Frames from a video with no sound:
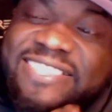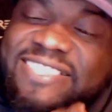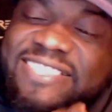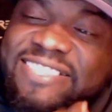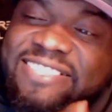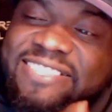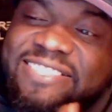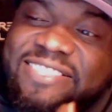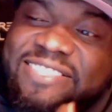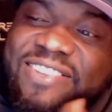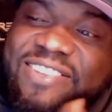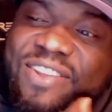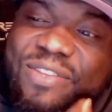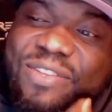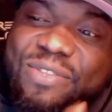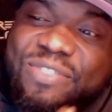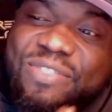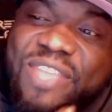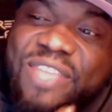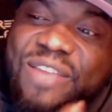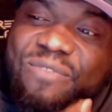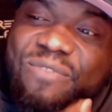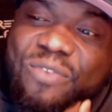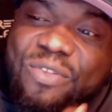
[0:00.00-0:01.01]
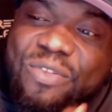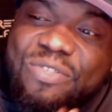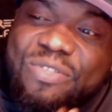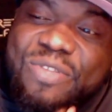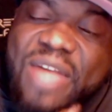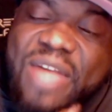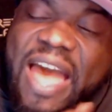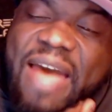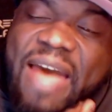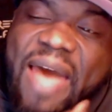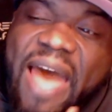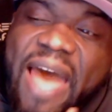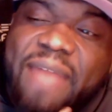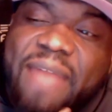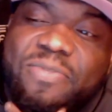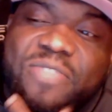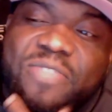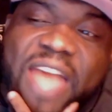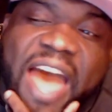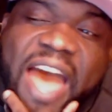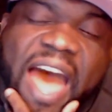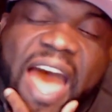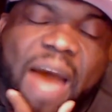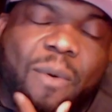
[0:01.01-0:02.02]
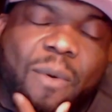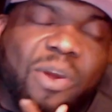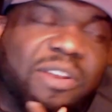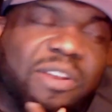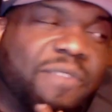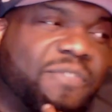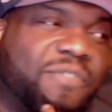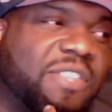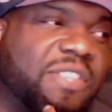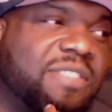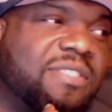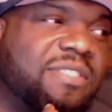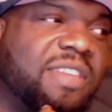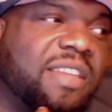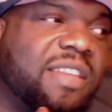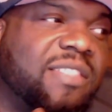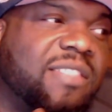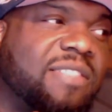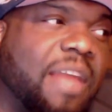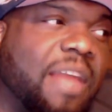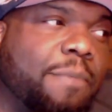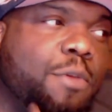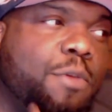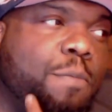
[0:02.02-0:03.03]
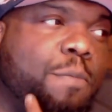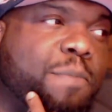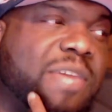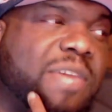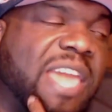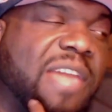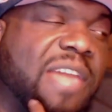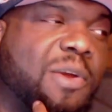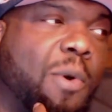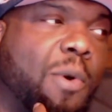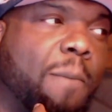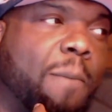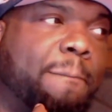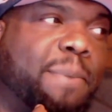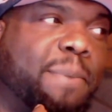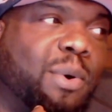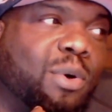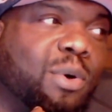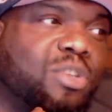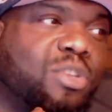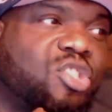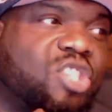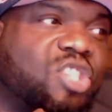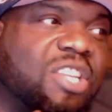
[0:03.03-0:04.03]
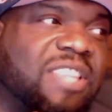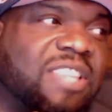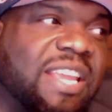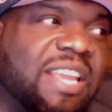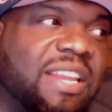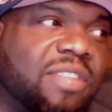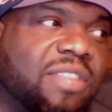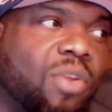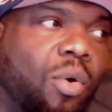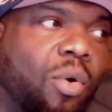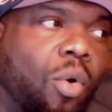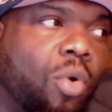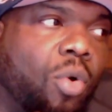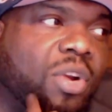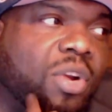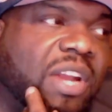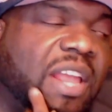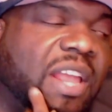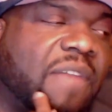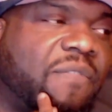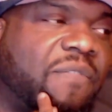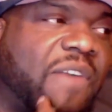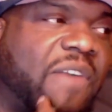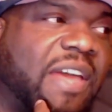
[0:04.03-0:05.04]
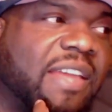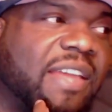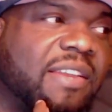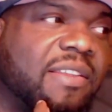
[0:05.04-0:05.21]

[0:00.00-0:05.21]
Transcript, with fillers: You know, you think You, I, I, I wonder if the, the WBA going bullshit. They need to order that fight.